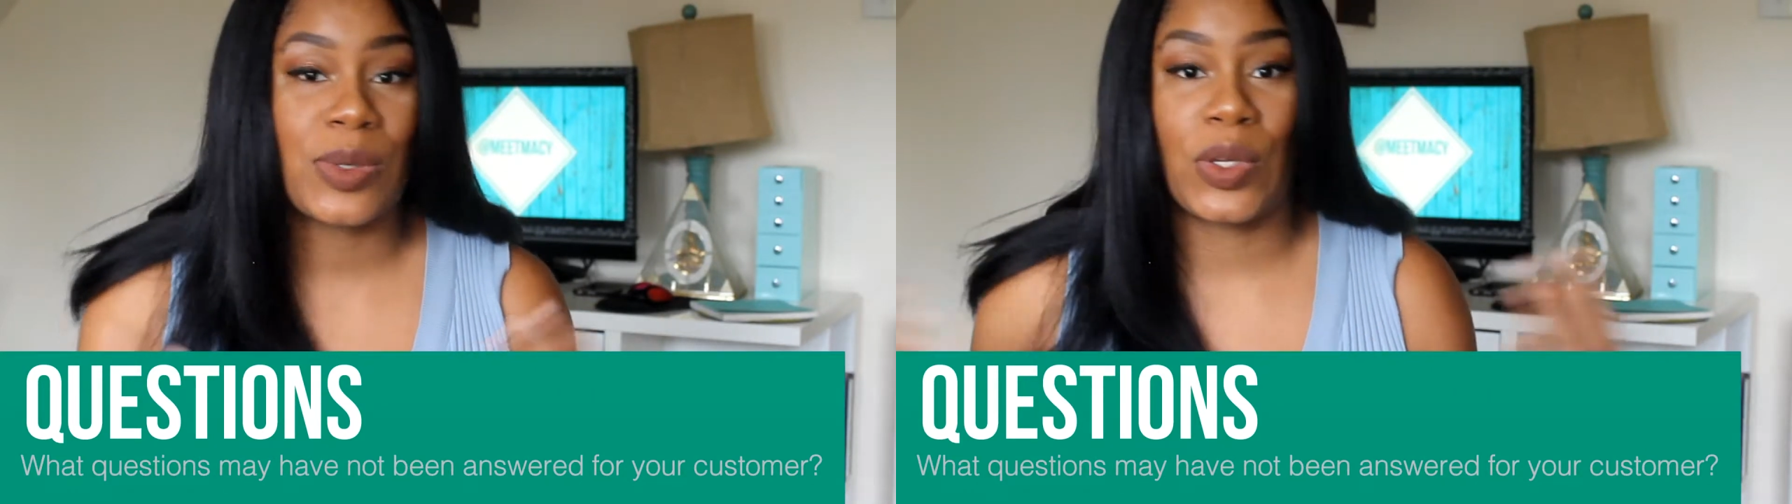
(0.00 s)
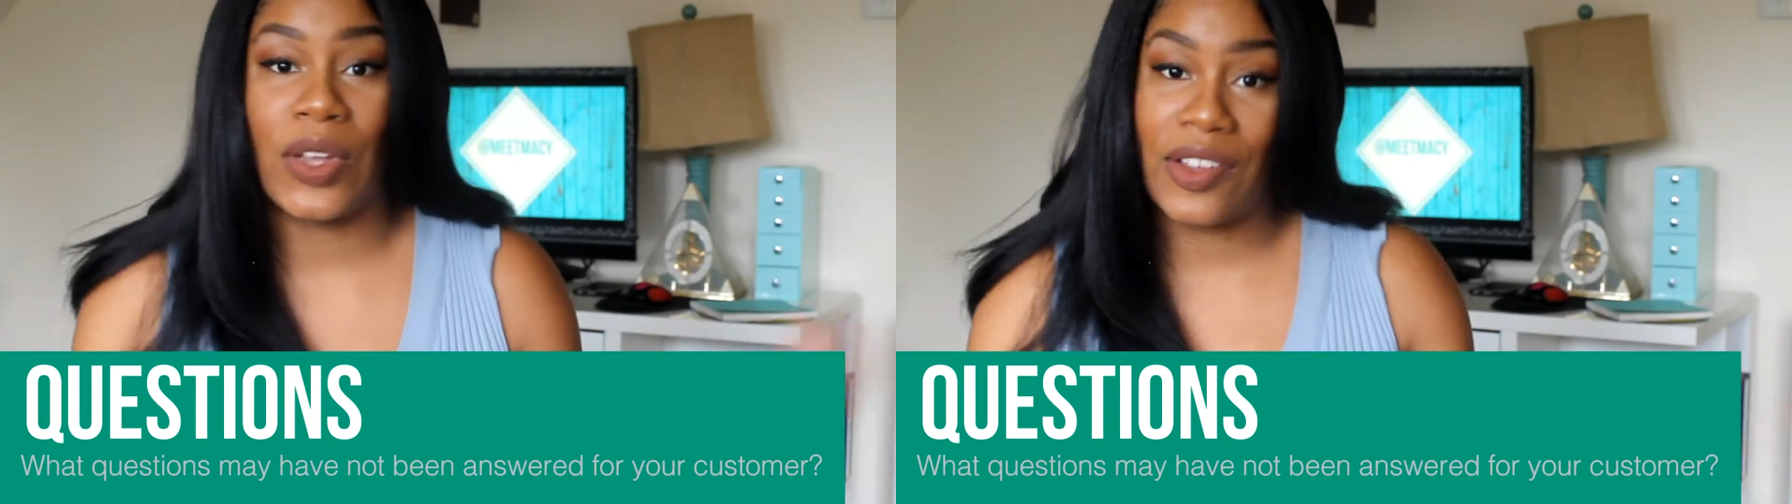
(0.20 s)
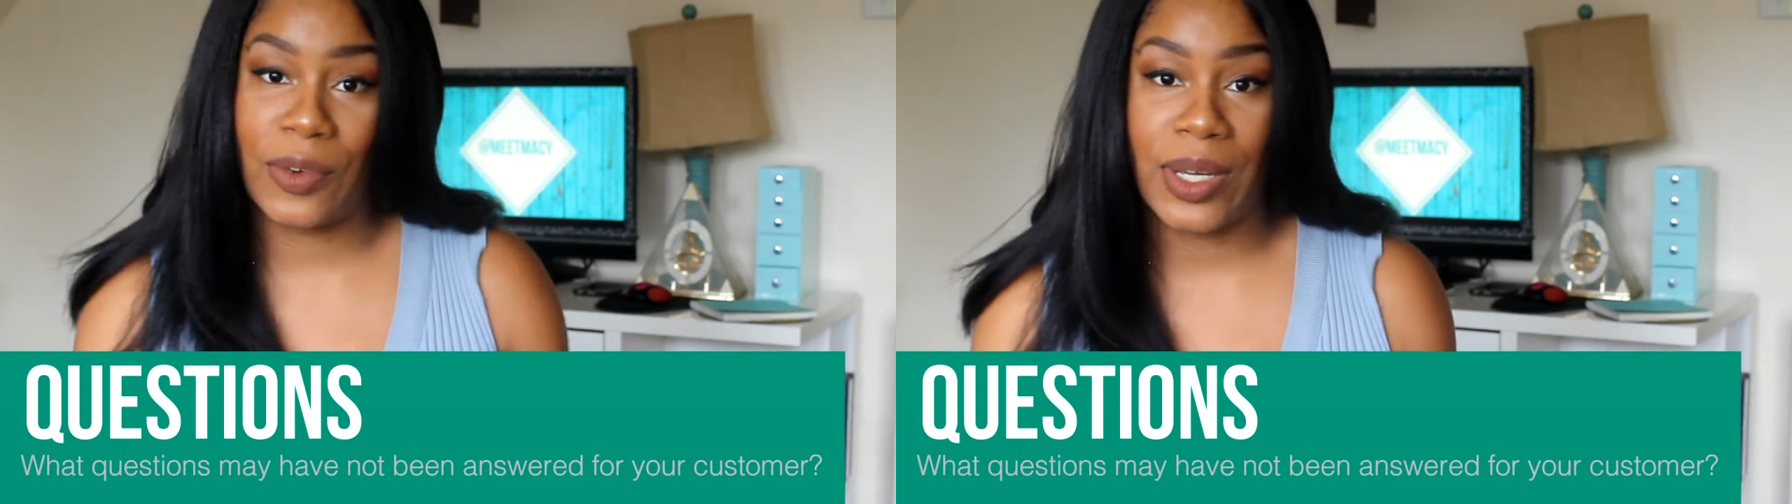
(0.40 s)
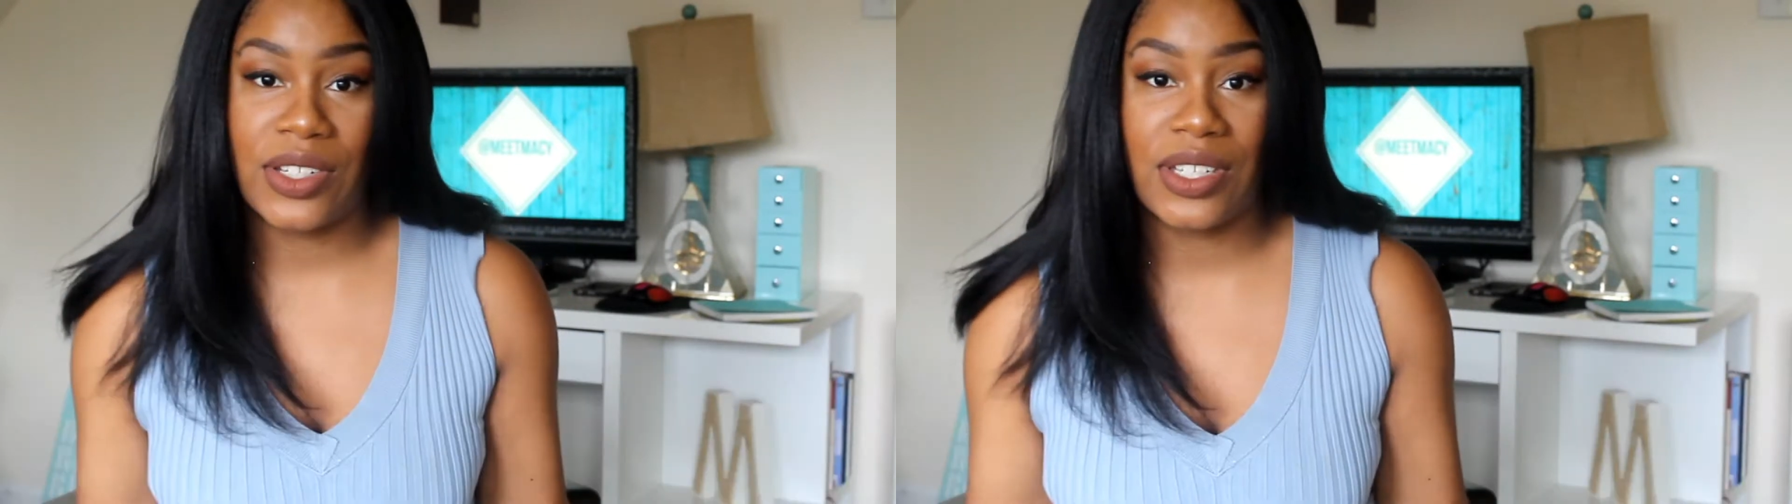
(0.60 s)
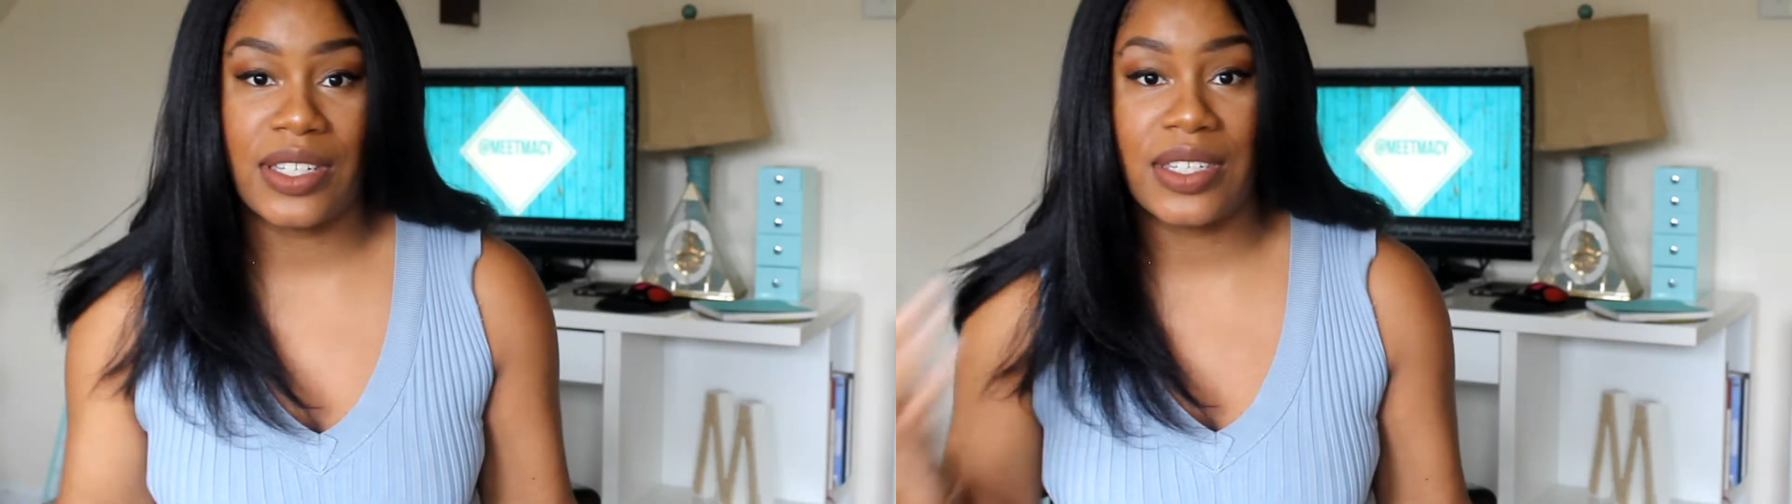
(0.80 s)
we all have
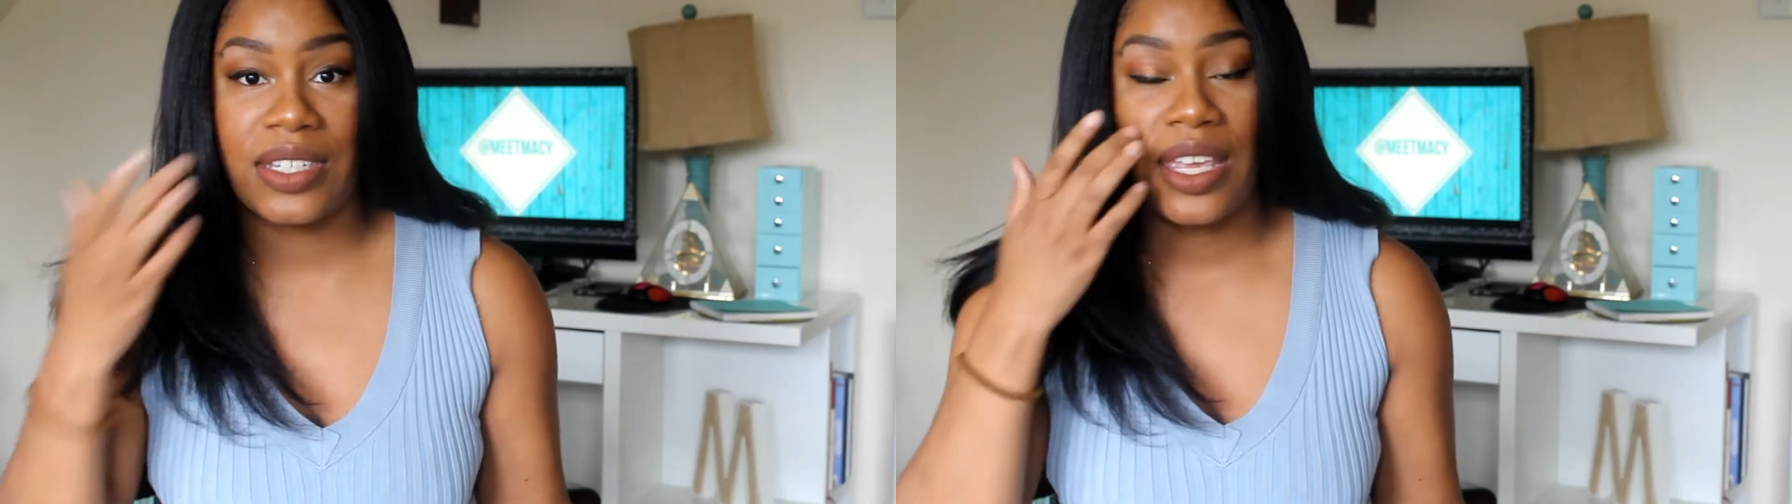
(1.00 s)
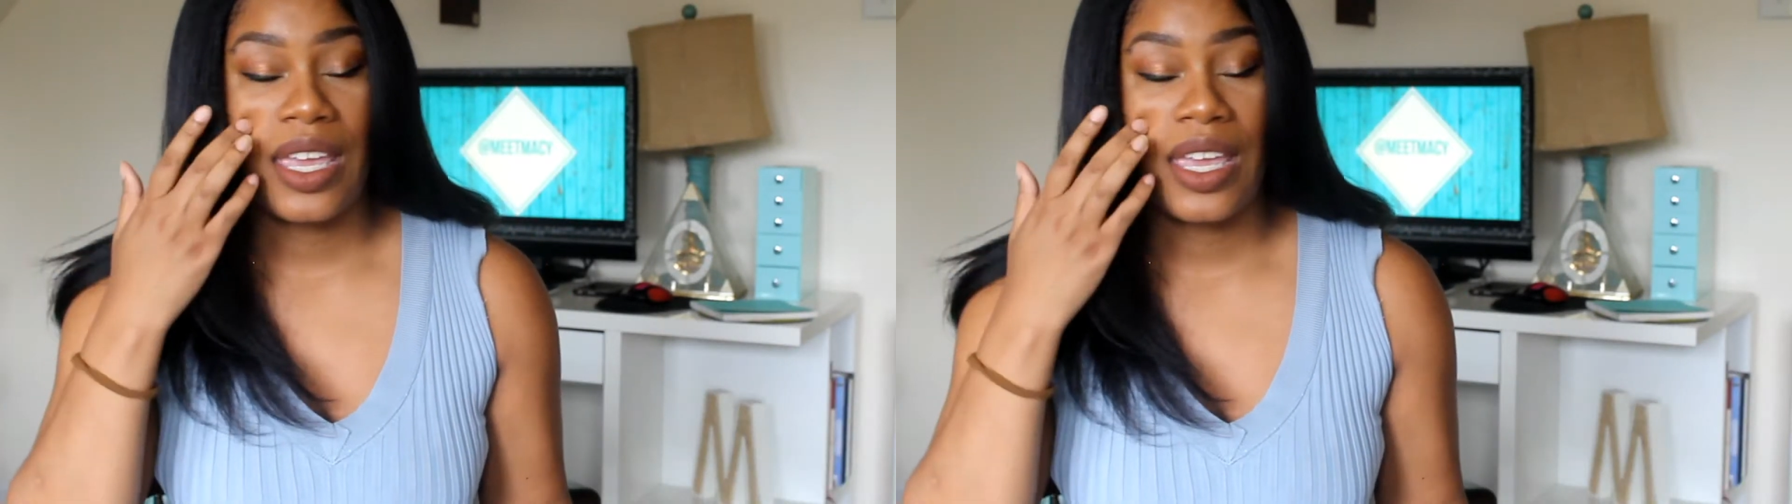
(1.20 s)
questions.